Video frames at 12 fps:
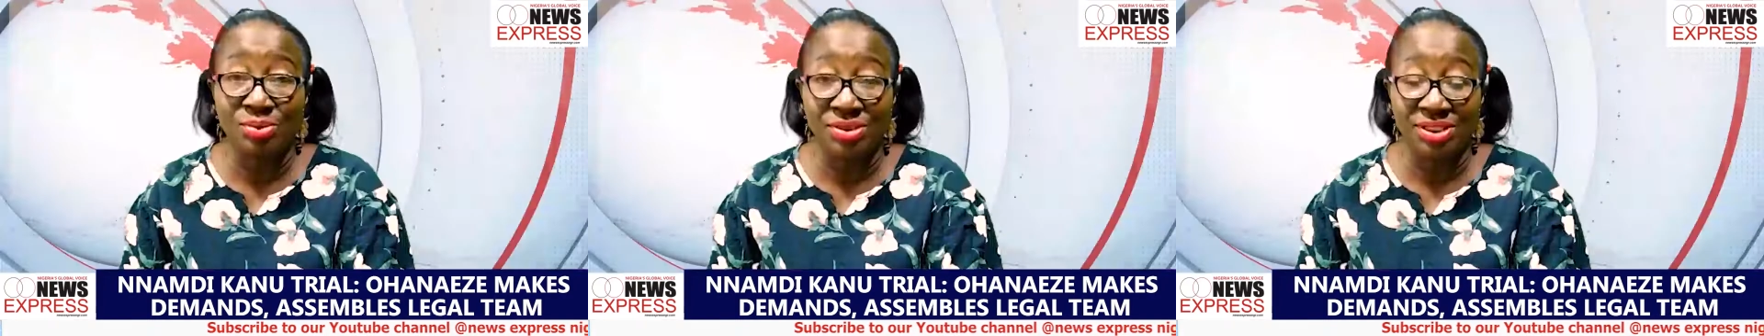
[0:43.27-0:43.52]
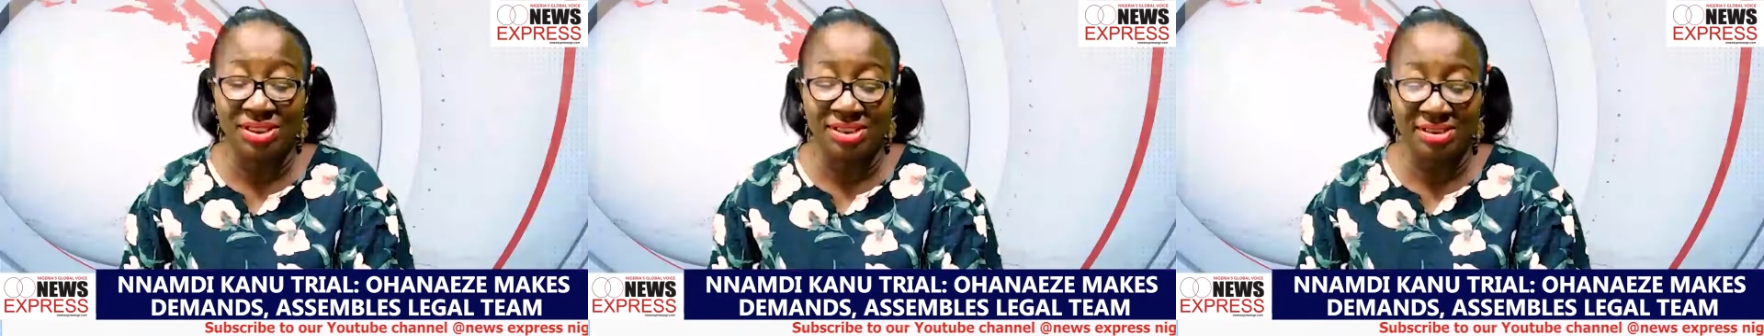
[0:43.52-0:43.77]

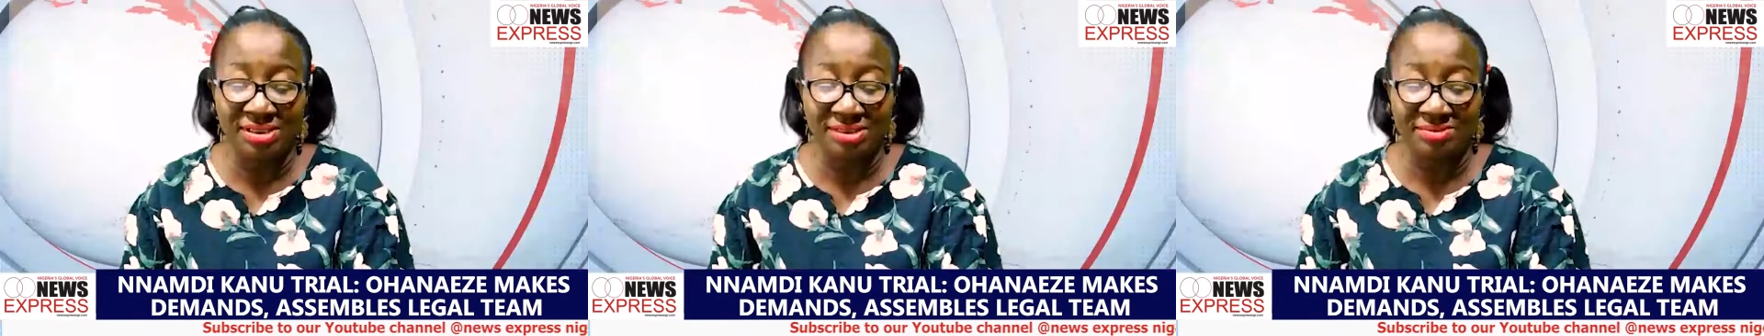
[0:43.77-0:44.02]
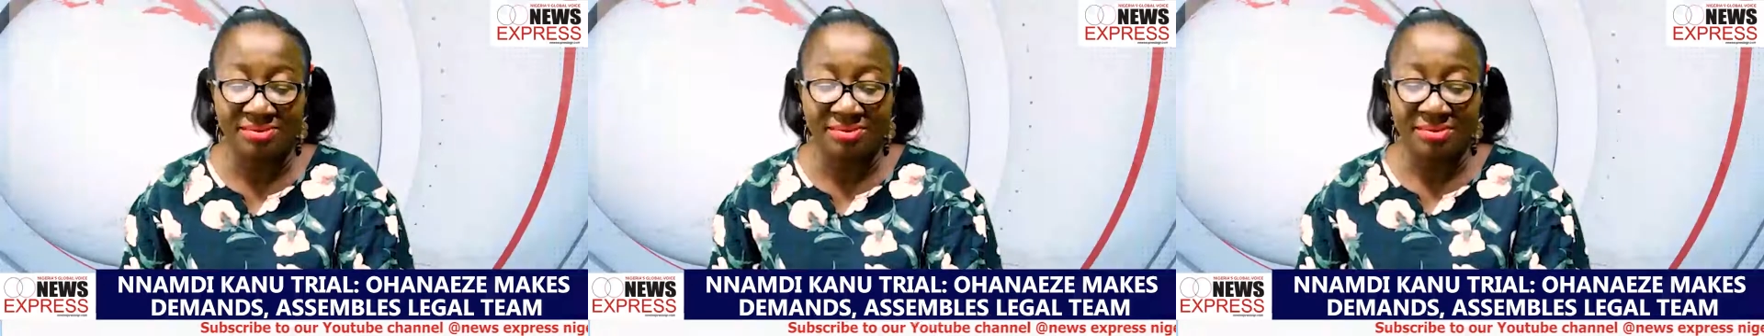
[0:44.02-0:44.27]

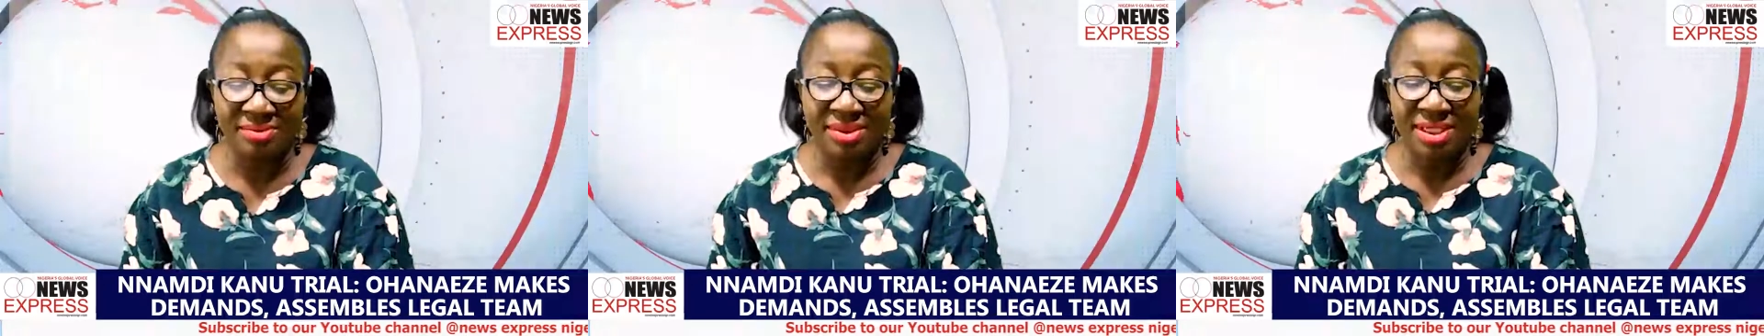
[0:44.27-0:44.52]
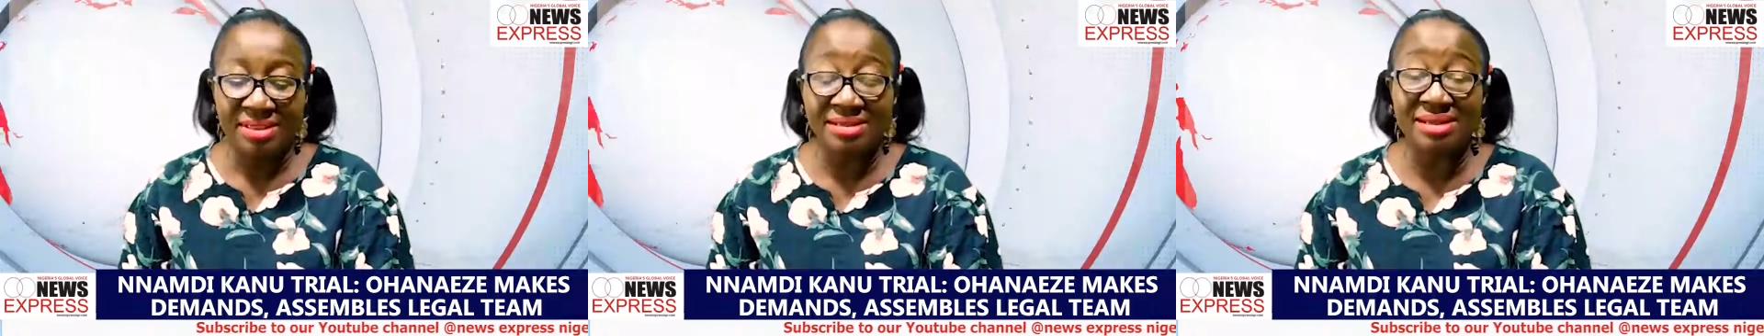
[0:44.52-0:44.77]
proceedings.
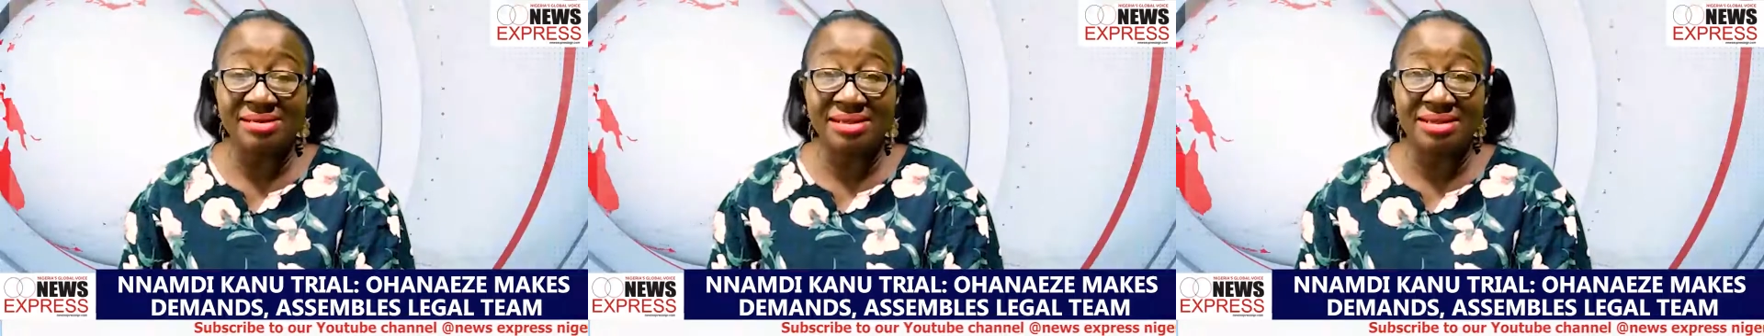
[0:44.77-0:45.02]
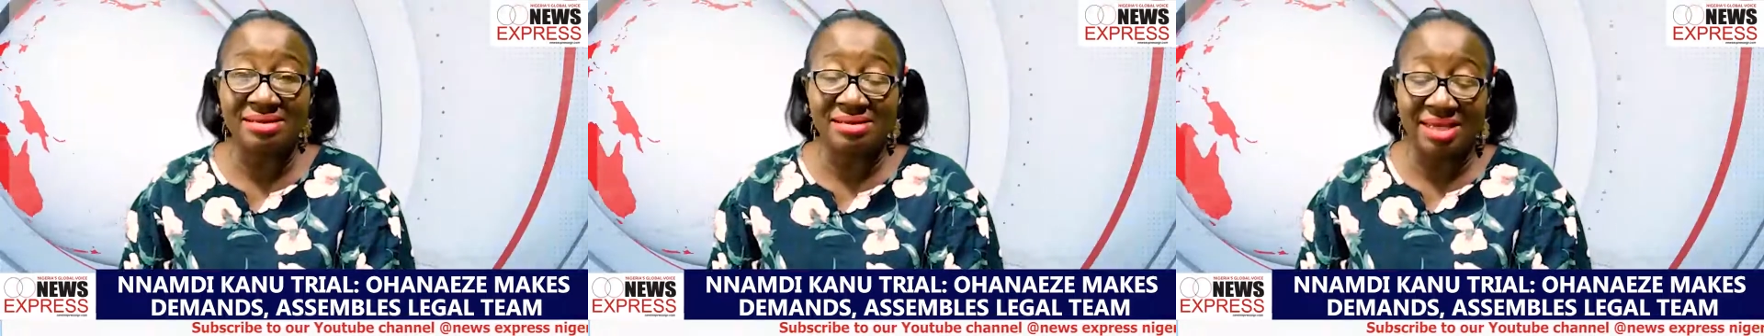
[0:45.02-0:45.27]
This is